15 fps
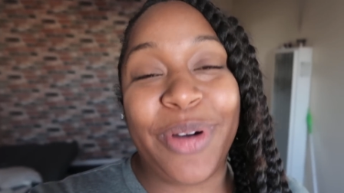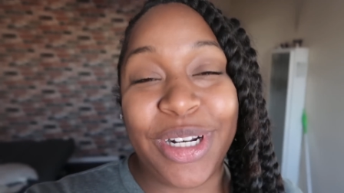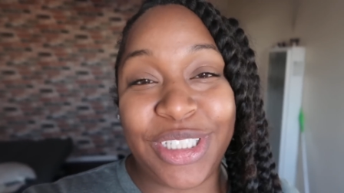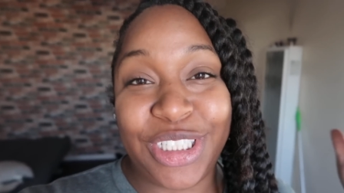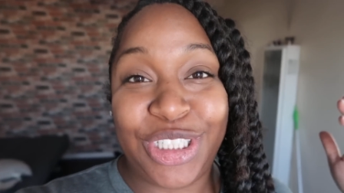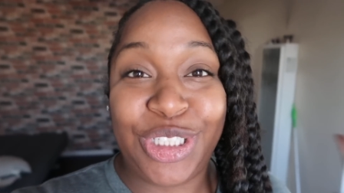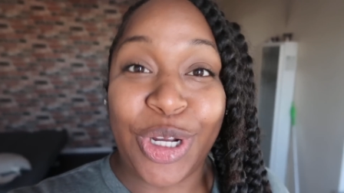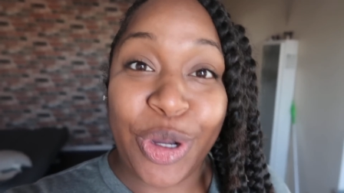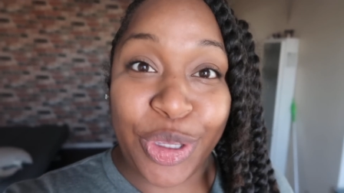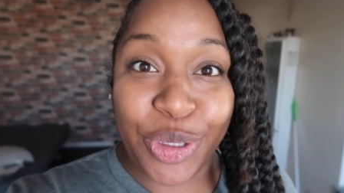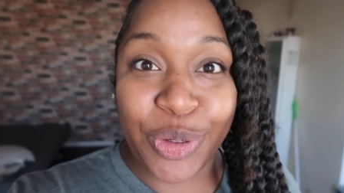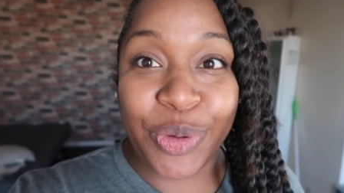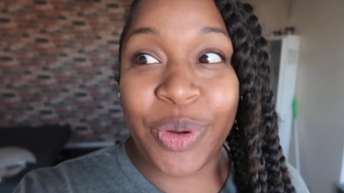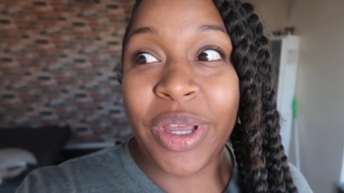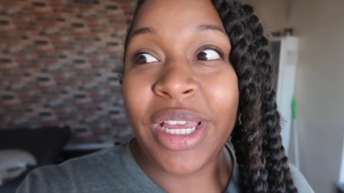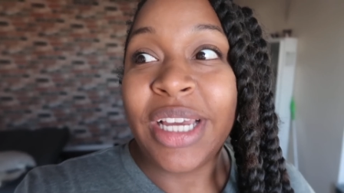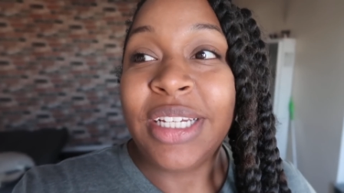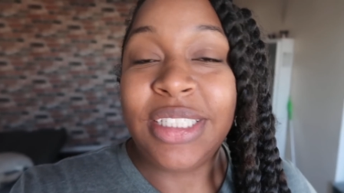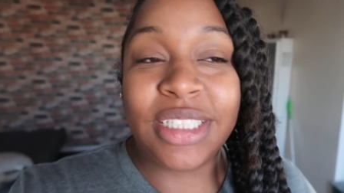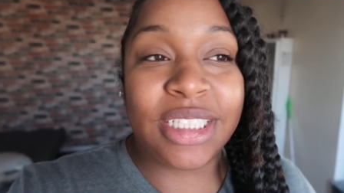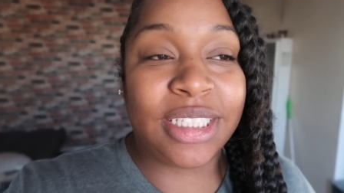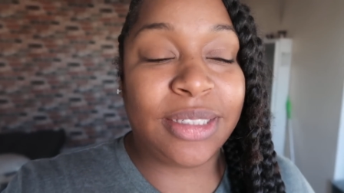I wanted to show you
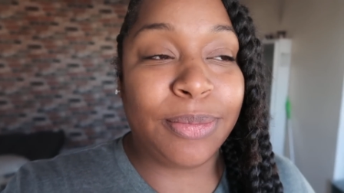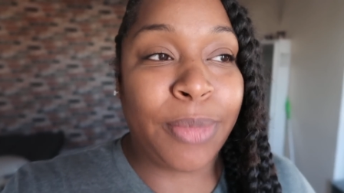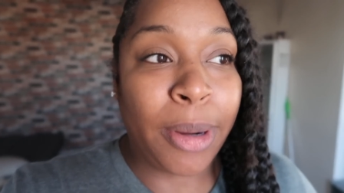just